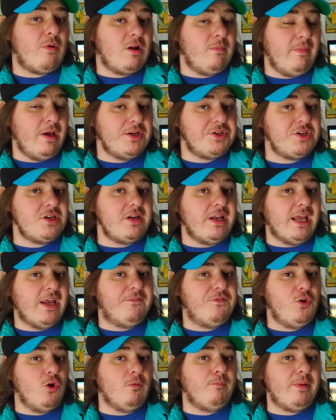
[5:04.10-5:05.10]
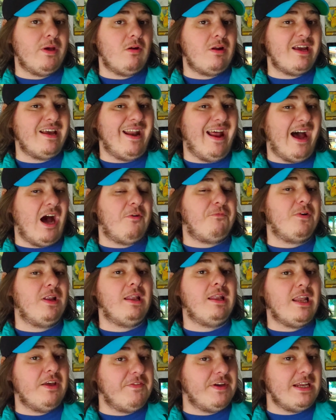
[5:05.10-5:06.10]
to mention, if you're building an alpha
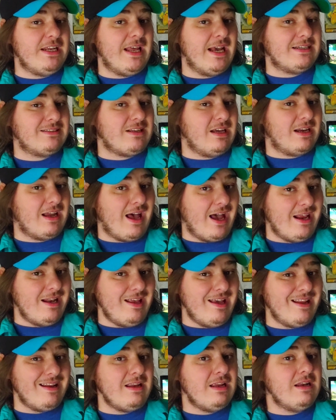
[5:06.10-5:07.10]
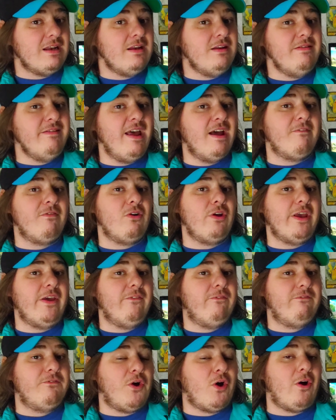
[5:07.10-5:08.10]
living dex like I did, never
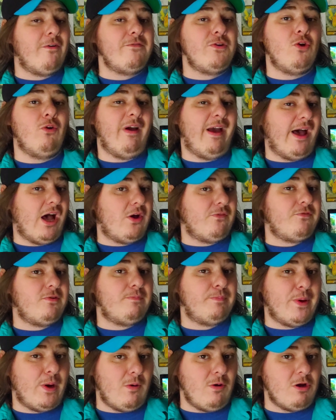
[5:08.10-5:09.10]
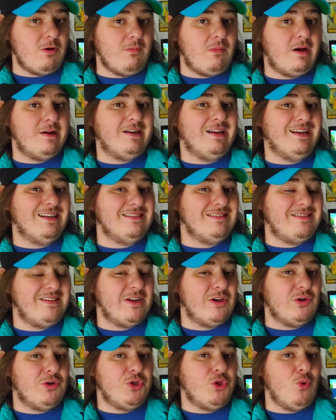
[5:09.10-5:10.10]
evolve your alpha Pokemon
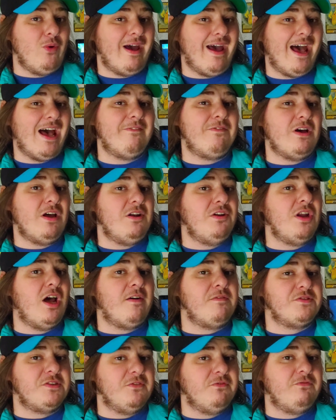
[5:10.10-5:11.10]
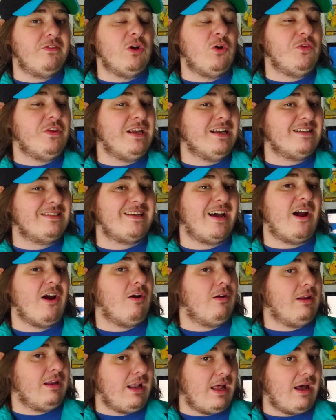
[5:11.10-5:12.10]
until you have enough to fill the
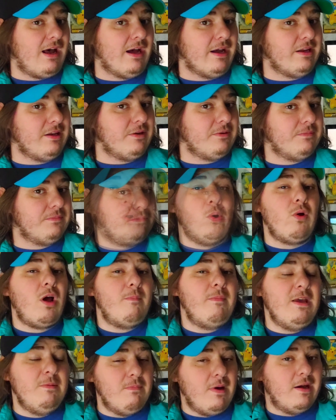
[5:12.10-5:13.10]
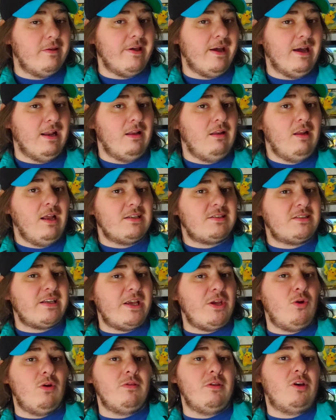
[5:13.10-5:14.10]
entire line. What do I mean by that? Let's
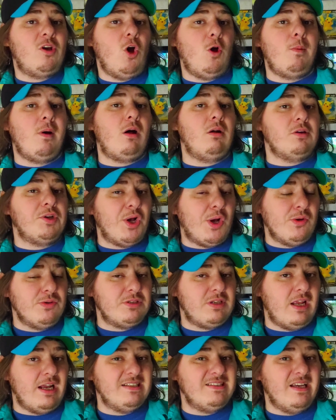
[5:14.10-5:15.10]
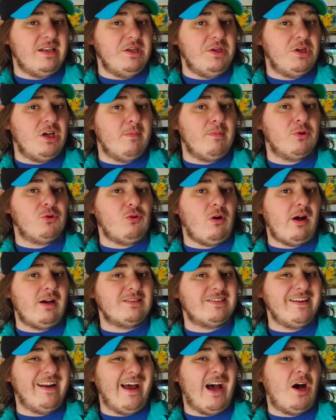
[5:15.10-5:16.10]
say you're in the Cobalt Coastlands and you come
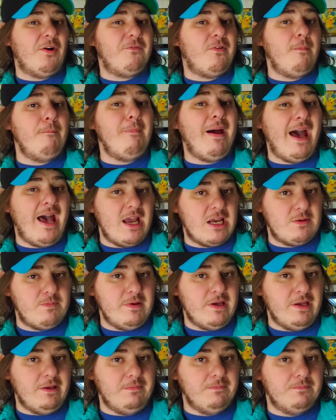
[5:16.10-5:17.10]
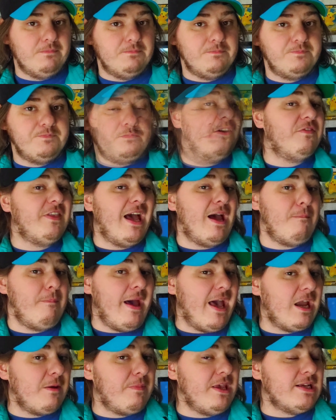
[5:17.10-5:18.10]
across an alpha Magby. If that
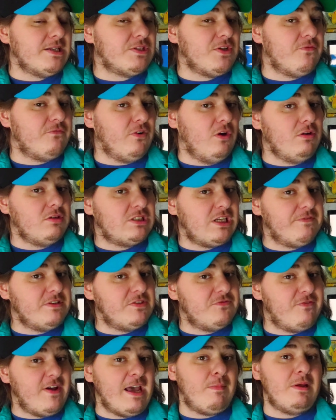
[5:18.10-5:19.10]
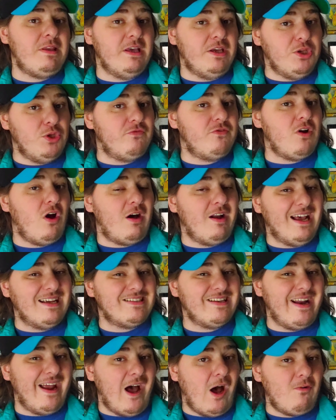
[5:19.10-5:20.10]
Magby is the first of its family that you caught
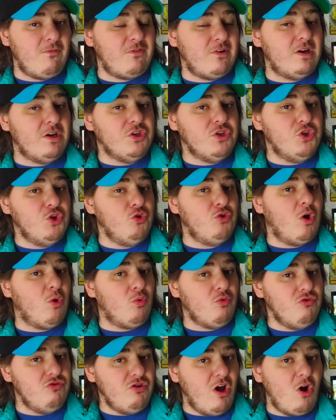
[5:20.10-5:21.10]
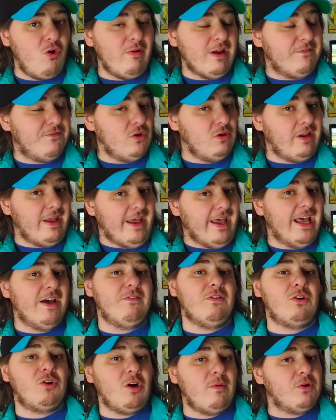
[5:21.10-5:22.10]
as an alpha, you don't know if you'll
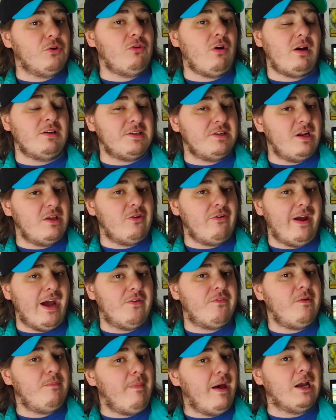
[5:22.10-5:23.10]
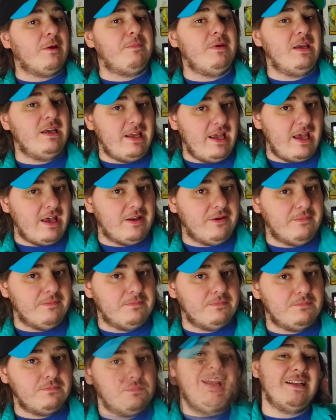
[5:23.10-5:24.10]
ever come across another alpha Magby again.
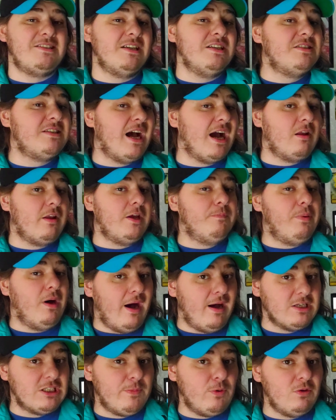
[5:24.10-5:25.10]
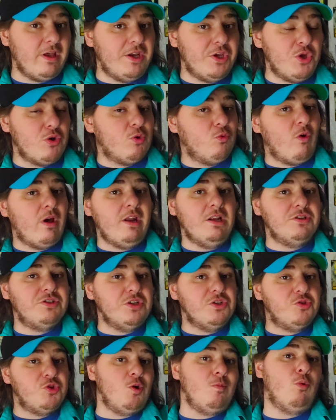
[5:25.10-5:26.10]
It's entirely possible that you could run into
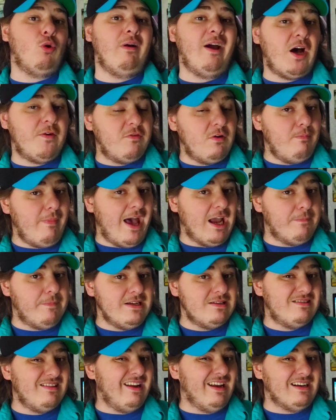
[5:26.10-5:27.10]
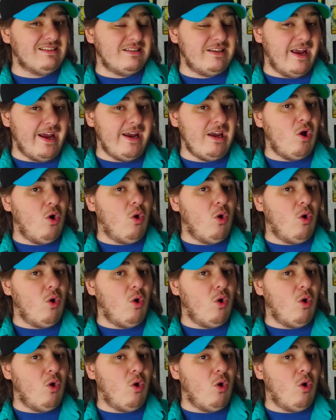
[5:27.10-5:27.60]
2 more alpha Magbys the next day,